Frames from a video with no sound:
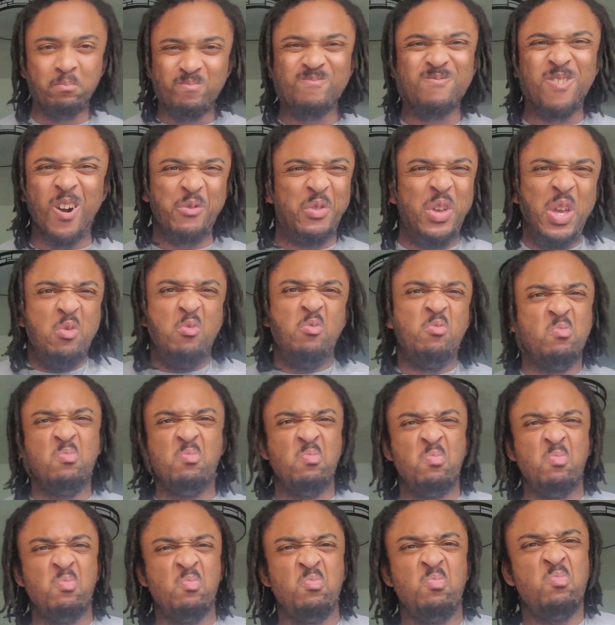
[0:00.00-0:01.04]
review.
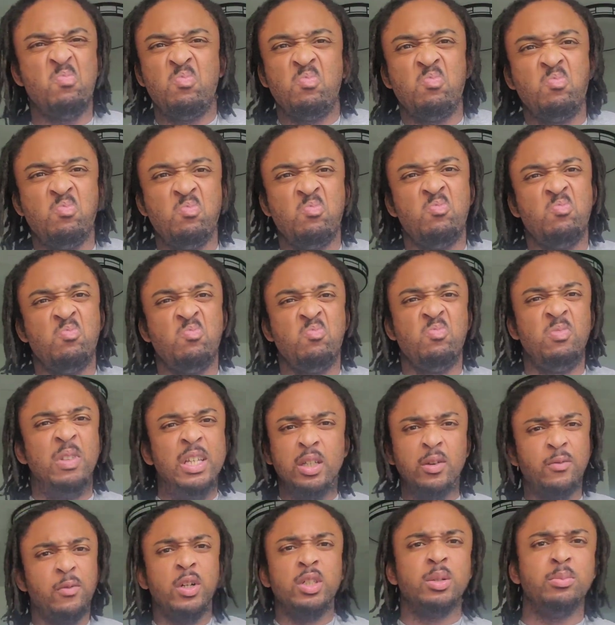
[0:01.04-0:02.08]
These
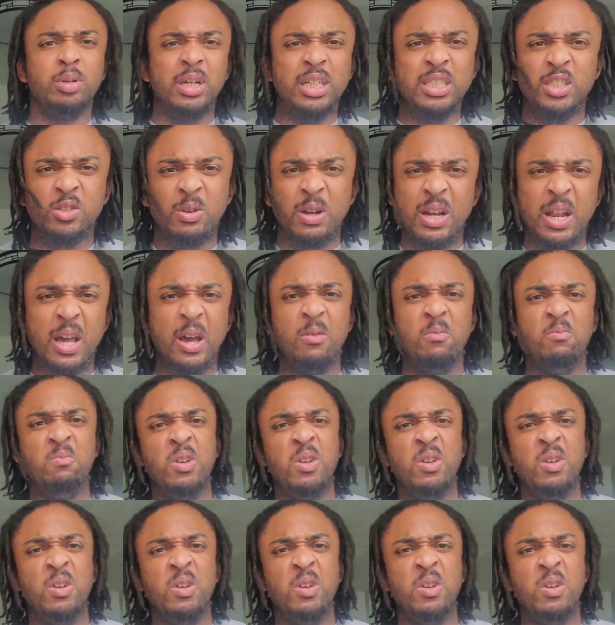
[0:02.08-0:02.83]
are first impressions right now.